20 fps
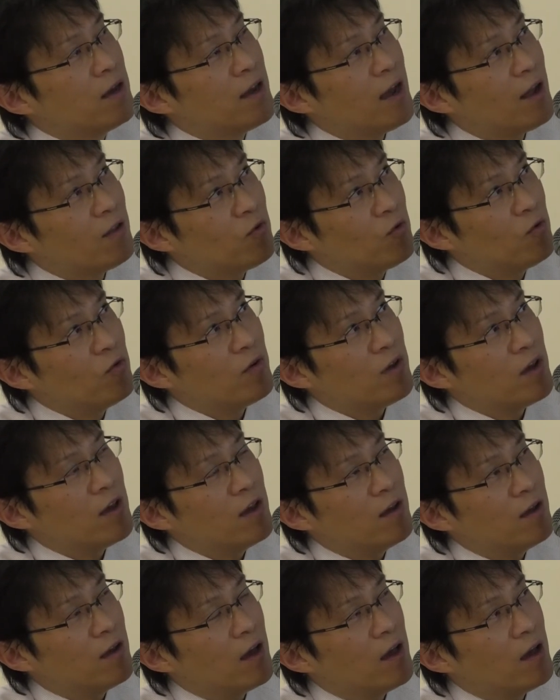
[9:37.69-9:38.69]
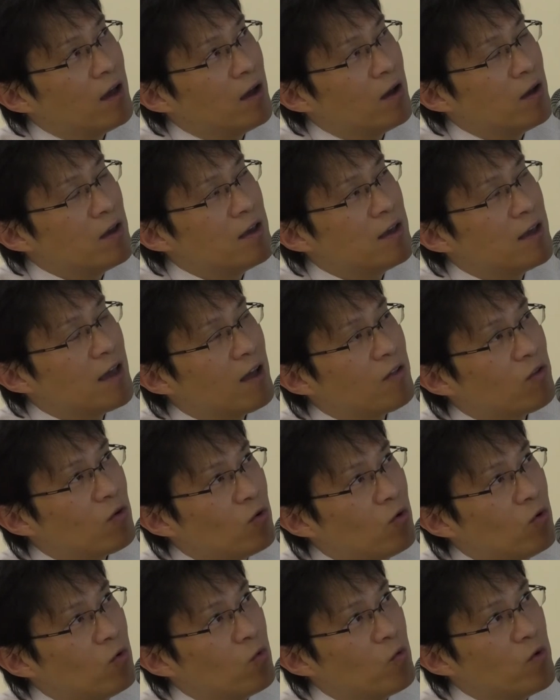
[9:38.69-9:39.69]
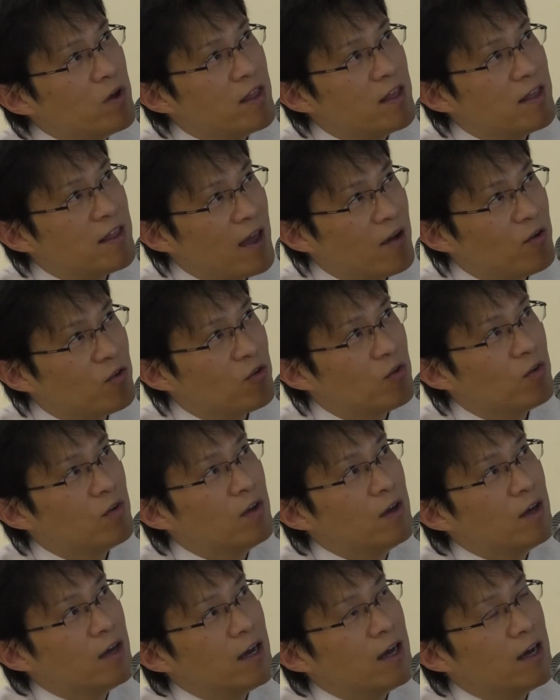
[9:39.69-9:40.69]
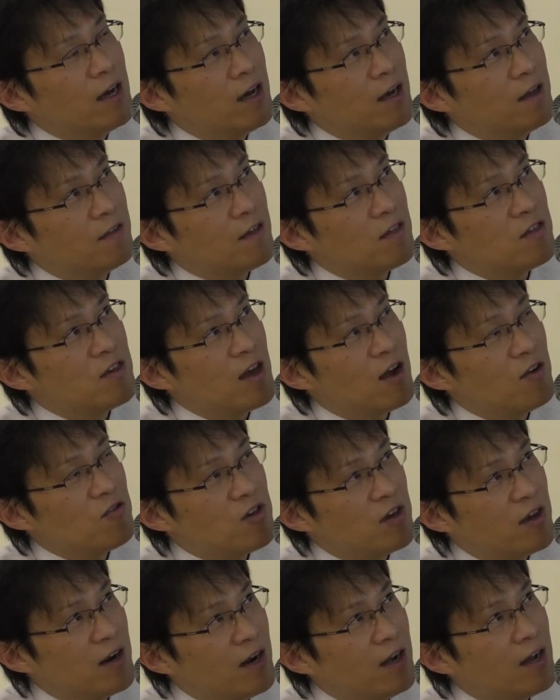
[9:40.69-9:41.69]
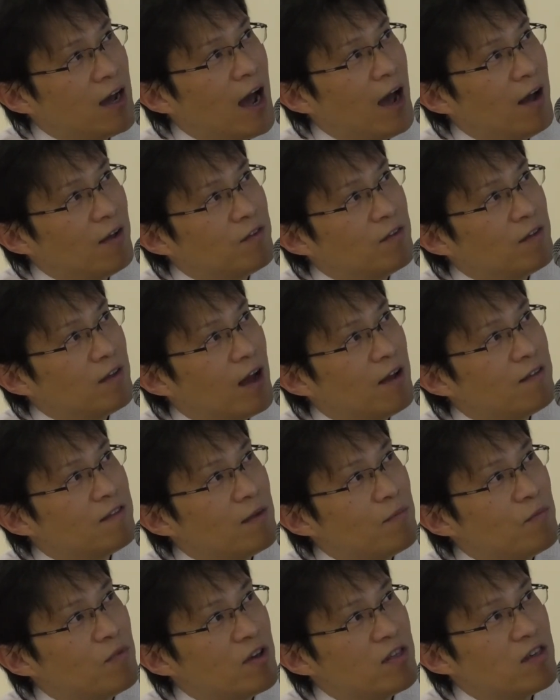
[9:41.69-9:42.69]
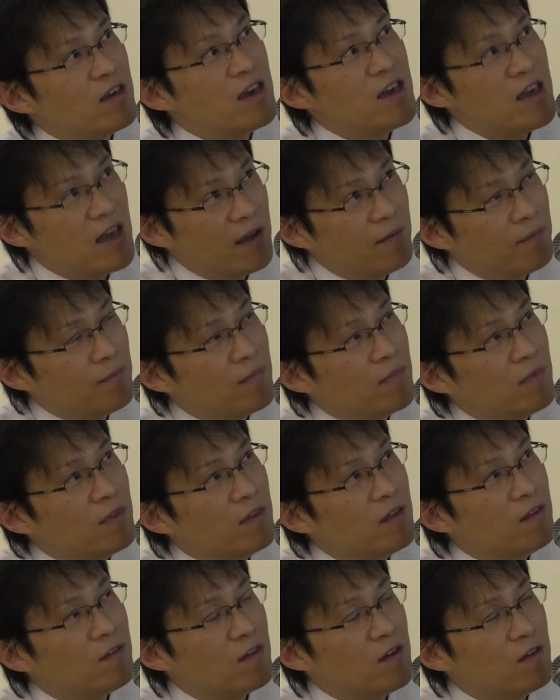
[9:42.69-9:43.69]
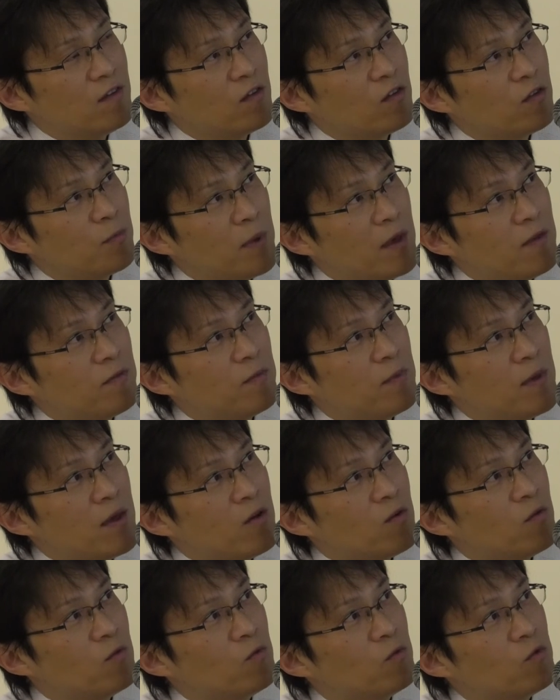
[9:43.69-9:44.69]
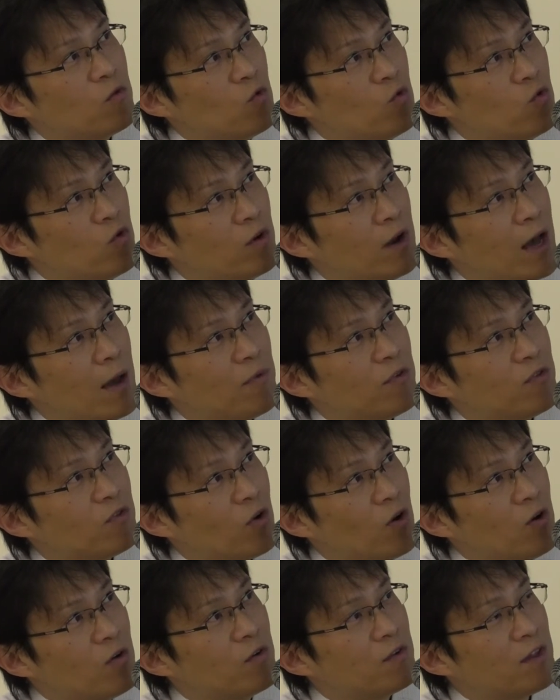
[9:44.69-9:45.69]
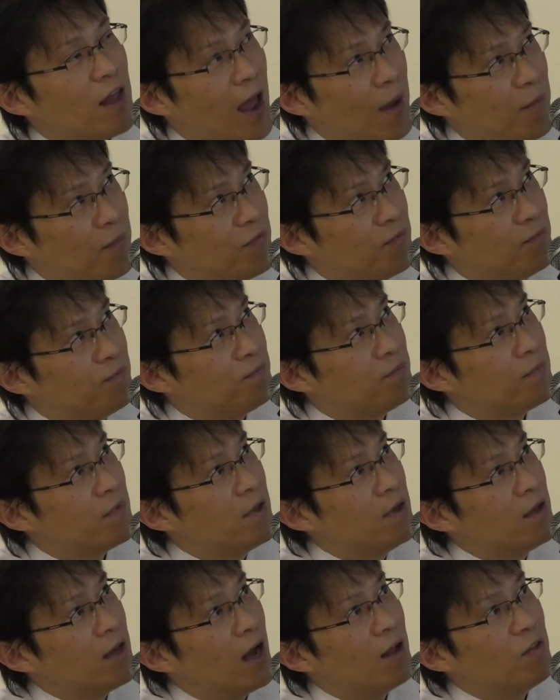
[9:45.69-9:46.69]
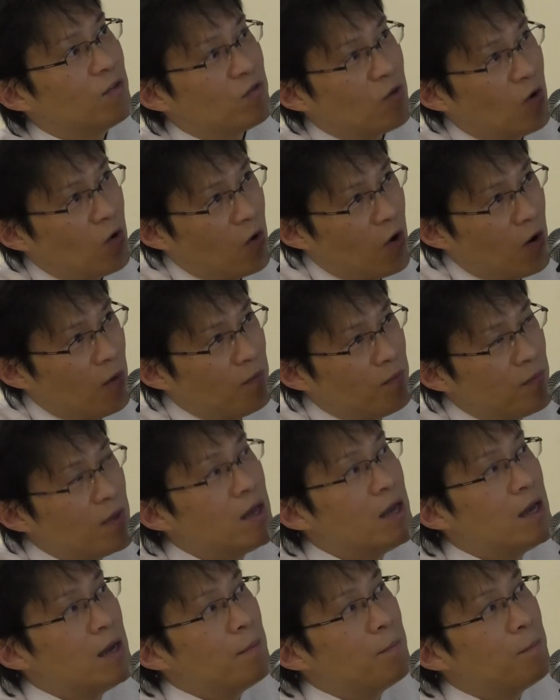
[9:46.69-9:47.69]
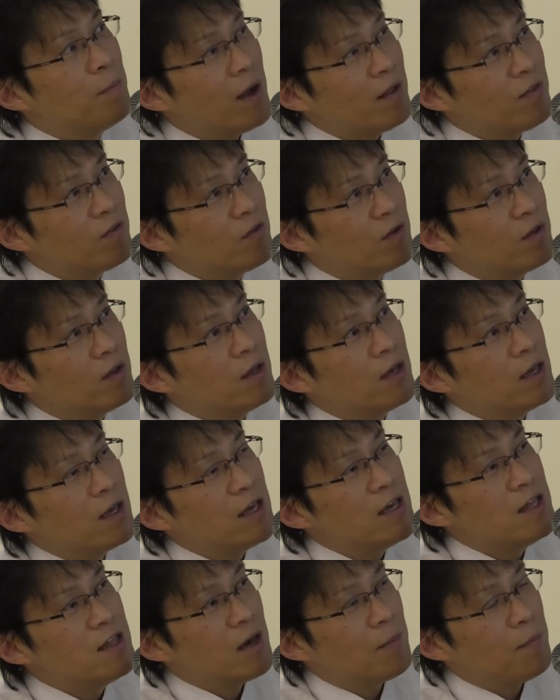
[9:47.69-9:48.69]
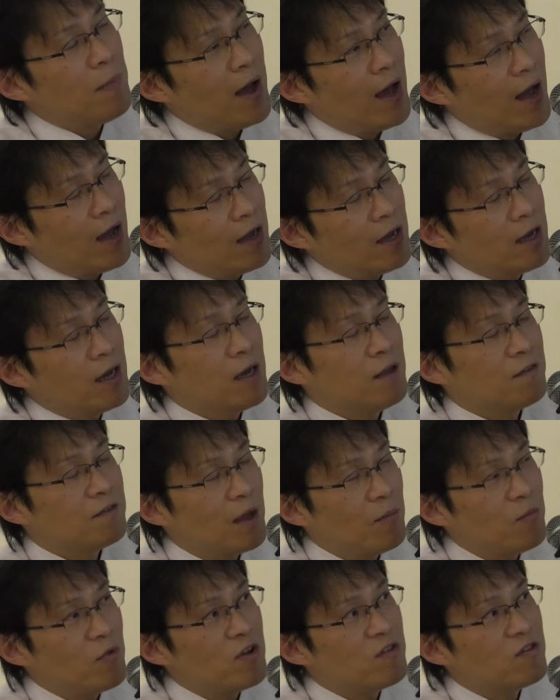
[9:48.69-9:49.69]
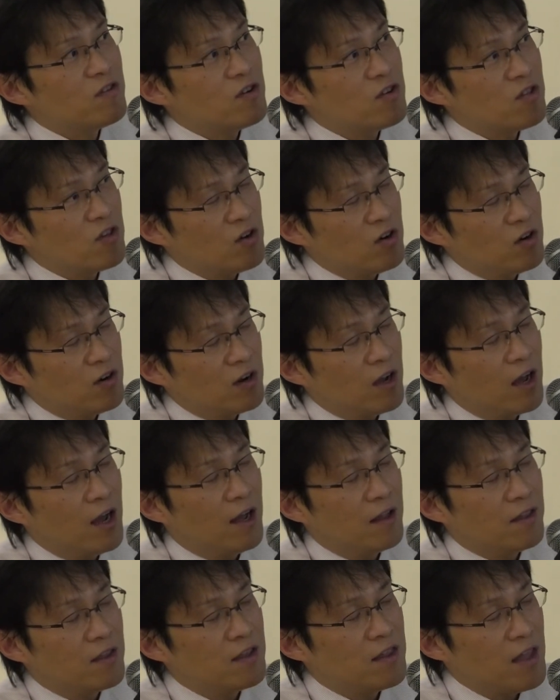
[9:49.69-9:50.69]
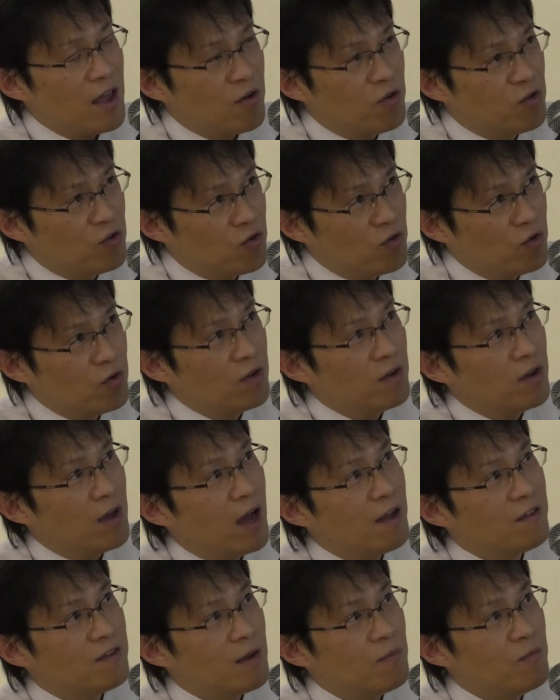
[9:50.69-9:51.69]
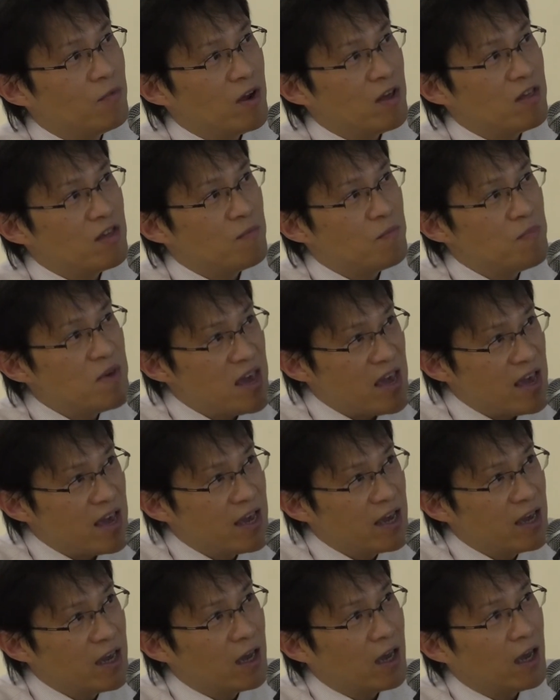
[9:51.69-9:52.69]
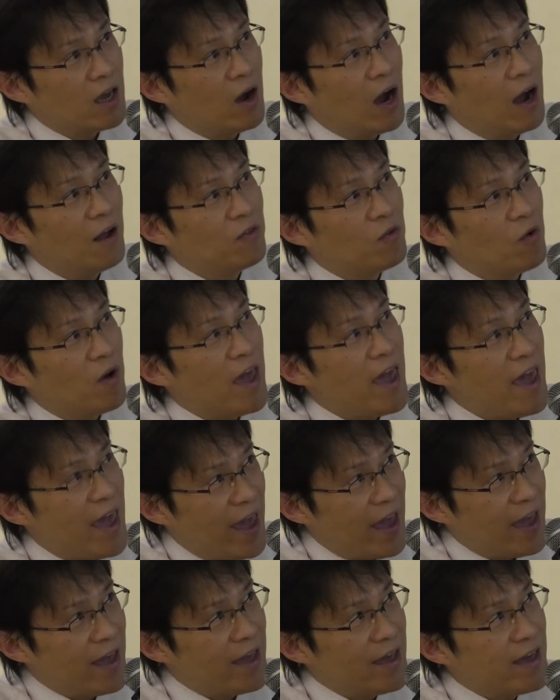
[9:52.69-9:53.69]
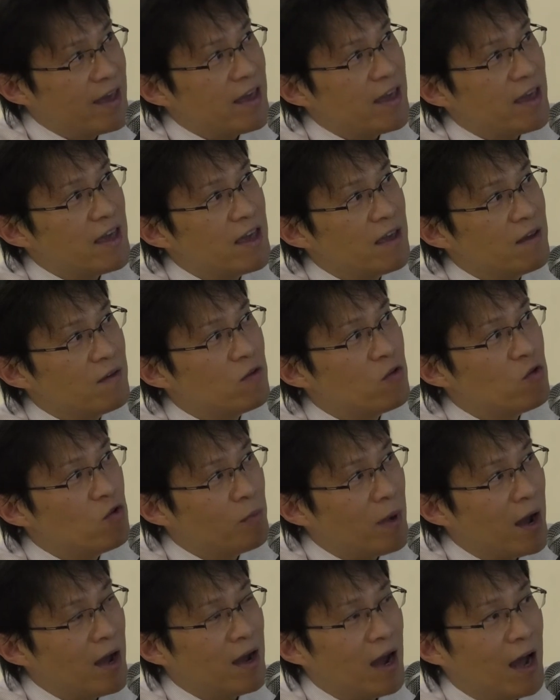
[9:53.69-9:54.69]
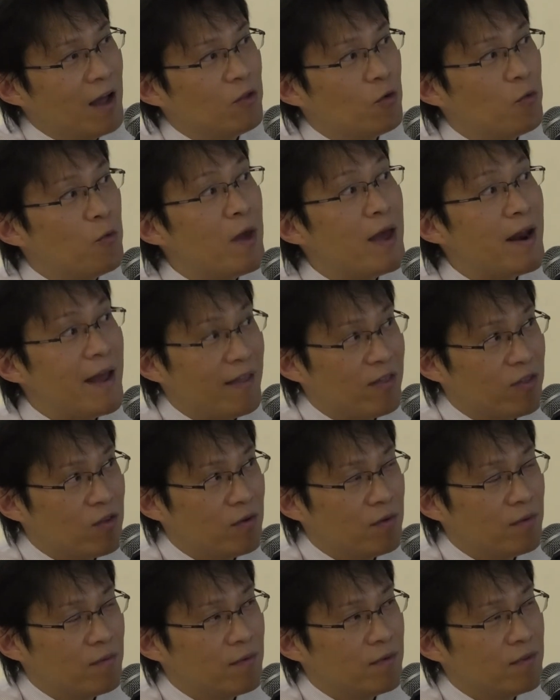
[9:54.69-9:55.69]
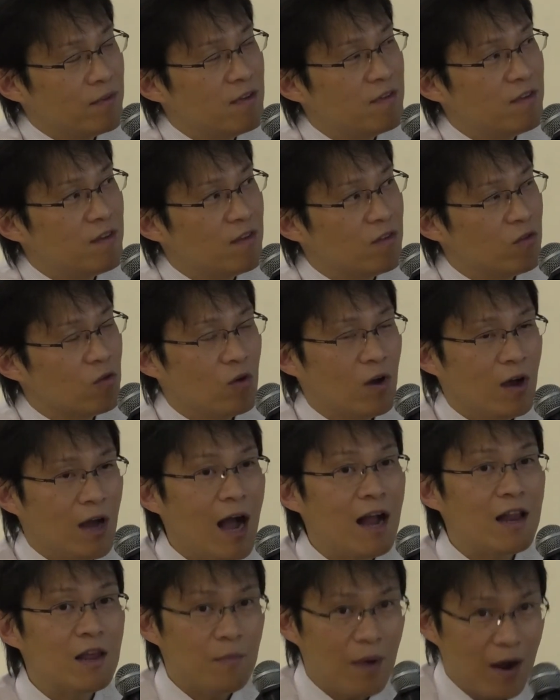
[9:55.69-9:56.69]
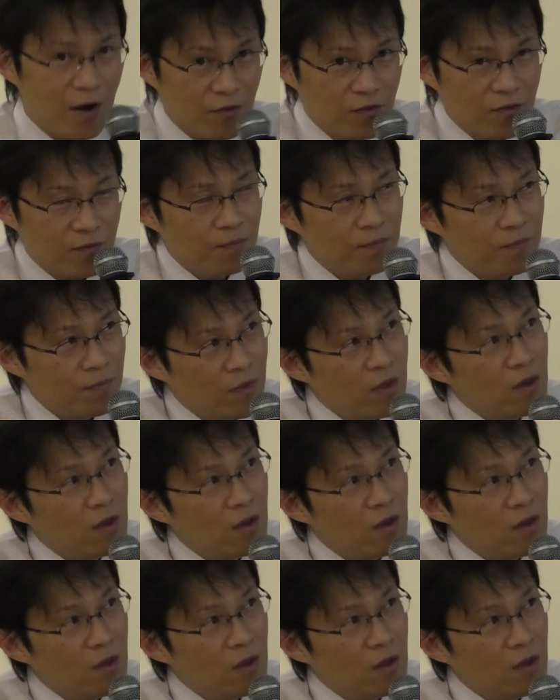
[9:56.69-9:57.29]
Cattle, in cattle, we detect the giardia as assemblage E. This is specific to livestock type, and so on. But in Japan, some researchers detect assemblage B and A in human and ferret. This is animals.